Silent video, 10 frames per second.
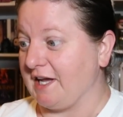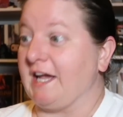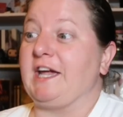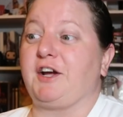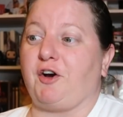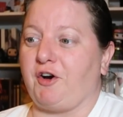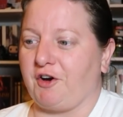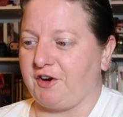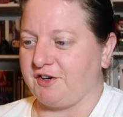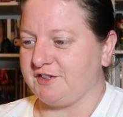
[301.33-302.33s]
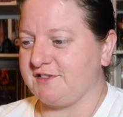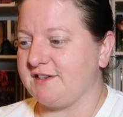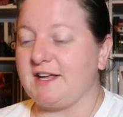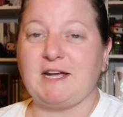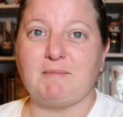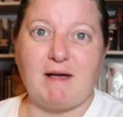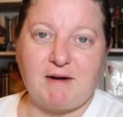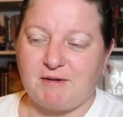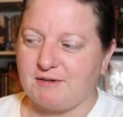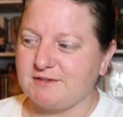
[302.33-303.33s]
e-cards and
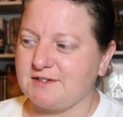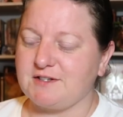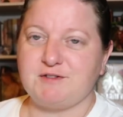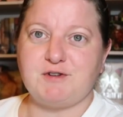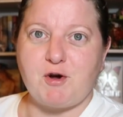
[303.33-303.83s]
emails and